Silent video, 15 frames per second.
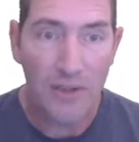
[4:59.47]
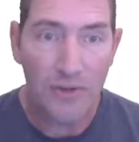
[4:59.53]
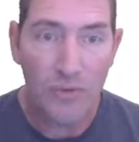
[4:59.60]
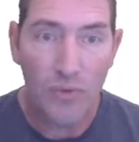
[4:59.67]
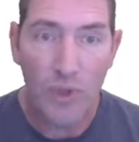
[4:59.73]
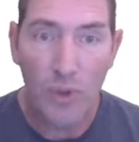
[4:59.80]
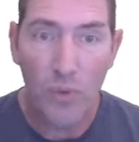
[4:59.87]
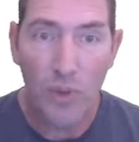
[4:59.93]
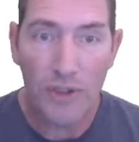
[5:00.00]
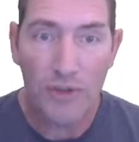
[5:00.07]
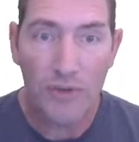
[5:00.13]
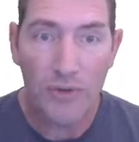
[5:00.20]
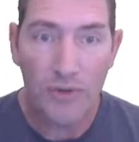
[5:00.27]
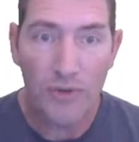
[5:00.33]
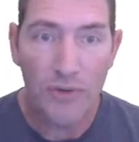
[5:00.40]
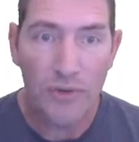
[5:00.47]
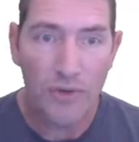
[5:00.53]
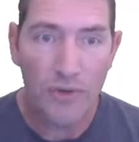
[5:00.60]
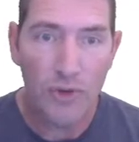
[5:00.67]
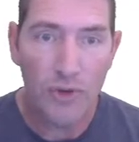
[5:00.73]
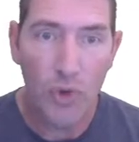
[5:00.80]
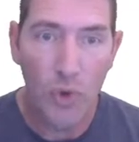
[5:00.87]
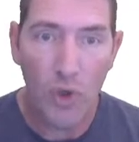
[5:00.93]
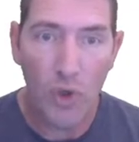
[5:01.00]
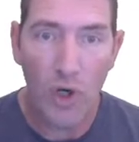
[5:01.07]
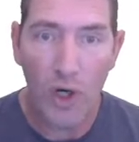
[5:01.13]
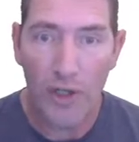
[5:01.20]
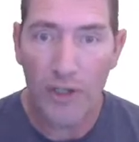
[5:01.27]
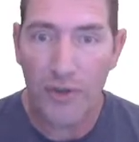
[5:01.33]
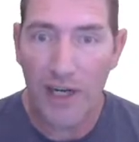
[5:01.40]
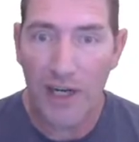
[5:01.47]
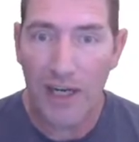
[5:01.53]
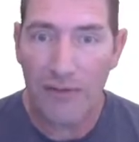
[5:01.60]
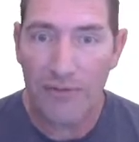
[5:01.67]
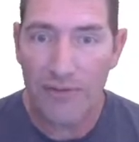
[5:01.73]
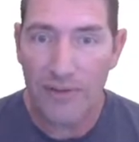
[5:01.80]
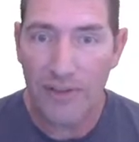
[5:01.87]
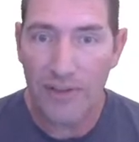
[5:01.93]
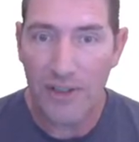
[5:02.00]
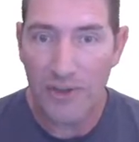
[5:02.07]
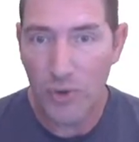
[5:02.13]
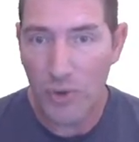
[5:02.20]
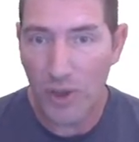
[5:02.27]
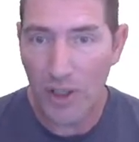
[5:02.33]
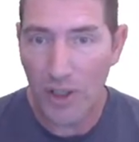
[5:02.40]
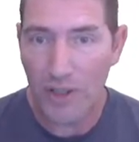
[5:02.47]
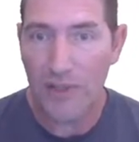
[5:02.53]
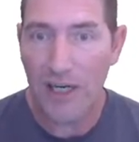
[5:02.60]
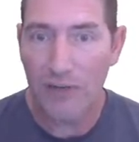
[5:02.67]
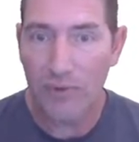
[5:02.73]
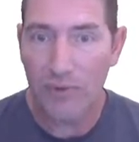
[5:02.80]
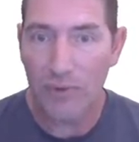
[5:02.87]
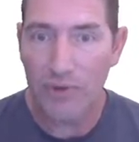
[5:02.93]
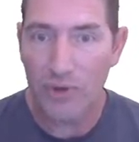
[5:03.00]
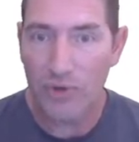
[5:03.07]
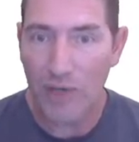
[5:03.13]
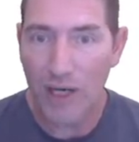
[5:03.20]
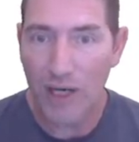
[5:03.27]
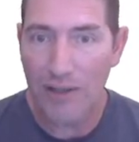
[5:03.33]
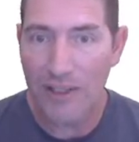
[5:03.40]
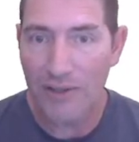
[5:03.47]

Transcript: Real one A dual autograph with Trout and